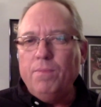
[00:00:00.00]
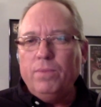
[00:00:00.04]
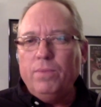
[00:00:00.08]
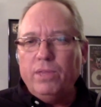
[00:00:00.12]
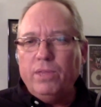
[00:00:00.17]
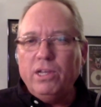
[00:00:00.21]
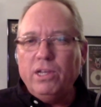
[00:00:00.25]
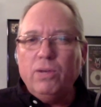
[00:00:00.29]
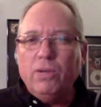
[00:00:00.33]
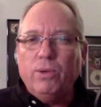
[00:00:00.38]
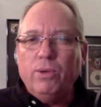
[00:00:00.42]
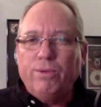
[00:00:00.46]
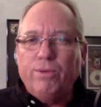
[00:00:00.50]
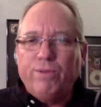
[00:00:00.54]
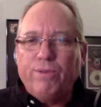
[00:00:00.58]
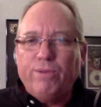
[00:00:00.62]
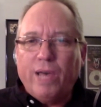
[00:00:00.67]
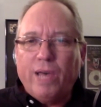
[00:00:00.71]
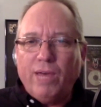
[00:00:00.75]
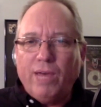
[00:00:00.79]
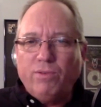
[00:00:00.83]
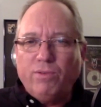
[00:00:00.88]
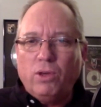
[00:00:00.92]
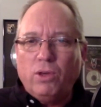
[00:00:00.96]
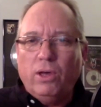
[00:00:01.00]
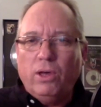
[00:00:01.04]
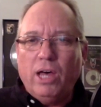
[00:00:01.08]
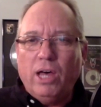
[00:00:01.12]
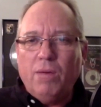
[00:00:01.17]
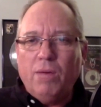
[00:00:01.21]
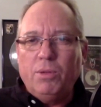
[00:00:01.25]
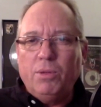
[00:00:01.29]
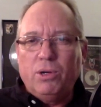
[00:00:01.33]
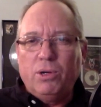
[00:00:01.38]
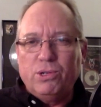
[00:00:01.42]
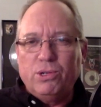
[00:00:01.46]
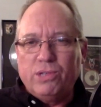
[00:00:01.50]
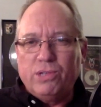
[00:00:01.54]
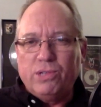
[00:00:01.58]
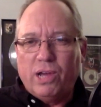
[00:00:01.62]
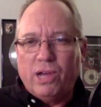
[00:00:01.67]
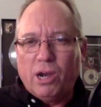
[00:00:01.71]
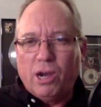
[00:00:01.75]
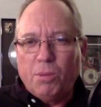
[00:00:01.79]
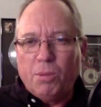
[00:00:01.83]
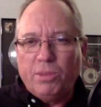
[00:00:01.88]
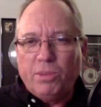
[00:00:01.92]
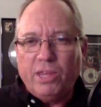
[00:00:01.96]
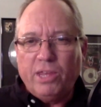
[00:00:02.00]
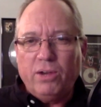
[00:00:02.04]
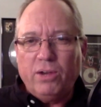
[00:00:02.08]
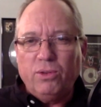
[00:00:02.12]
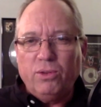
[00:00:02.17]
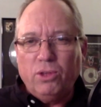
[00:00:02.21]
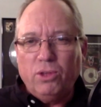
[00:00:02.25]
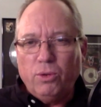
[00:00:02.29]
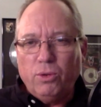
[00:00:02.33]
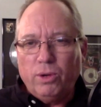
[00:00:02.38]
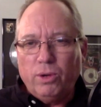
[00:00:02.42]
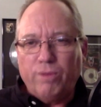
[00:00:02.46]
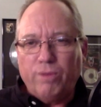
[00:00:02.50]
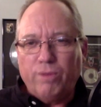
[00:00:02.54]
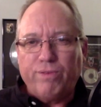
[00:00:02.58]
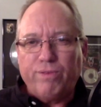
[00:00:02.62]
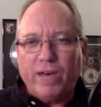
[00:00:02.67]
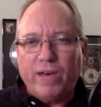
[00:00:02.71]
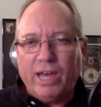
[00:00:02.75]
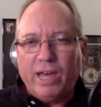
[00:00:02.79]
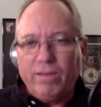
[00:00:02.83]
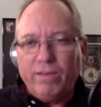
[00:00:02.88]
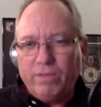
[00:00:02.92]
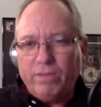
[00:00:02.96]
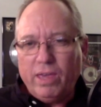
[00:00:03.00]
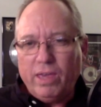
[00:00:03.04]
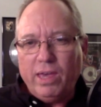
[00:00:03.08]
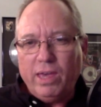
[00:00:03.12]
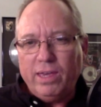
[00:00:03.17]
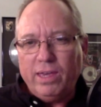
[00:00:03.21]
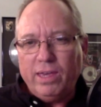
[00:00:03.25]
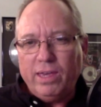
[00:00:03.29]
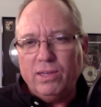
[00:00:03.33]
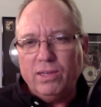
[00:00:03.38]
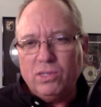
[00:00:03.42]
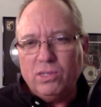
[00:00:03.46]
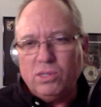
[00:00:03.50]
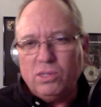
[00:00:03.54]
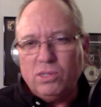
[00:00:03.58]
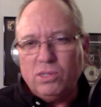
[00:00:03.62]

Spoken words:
They know what 5 kilometers are, but they don't know what a 5K is.